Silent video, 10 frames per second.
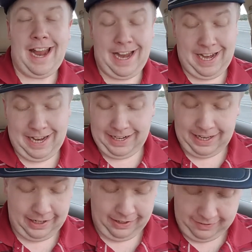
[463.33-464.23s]
and
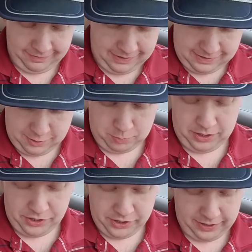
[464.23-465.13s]
I loved it so
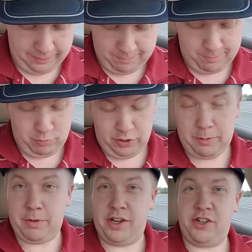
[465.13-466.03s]
much I pretty
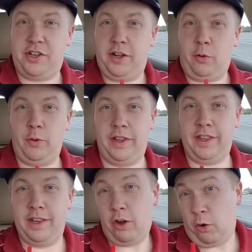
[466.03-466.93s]
much stuck with
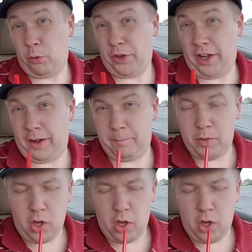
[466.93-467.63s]
it the whole time.